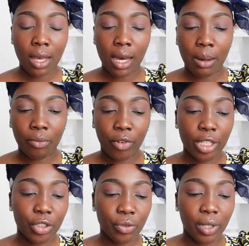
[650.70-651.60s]
um,
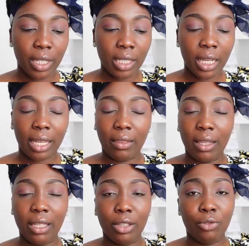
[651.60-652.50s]
restaurant I
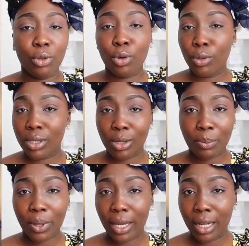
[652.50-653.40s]
think if you go to
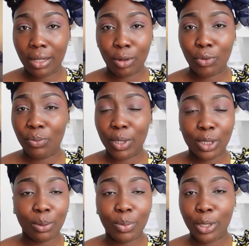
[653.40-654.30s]
Phnom Penh or if you've been to
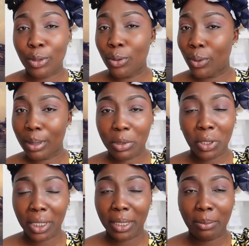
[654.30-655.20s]
Phnom Penh you know what I'm
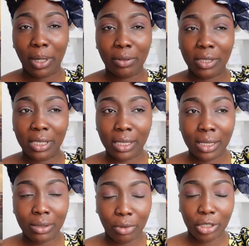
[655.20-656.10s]
talking about there's
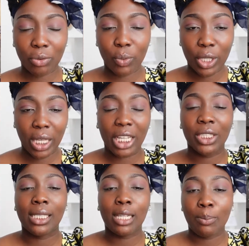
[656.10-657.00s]
this restaurant where you
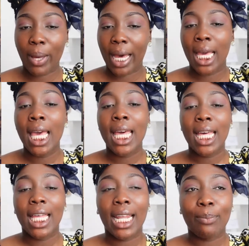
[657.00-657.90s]
actually sit by
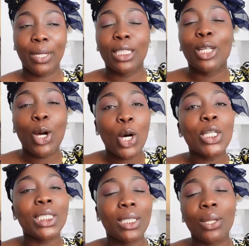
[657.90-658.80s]
like basically
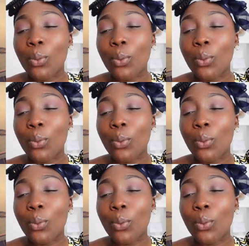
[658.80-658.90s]
on the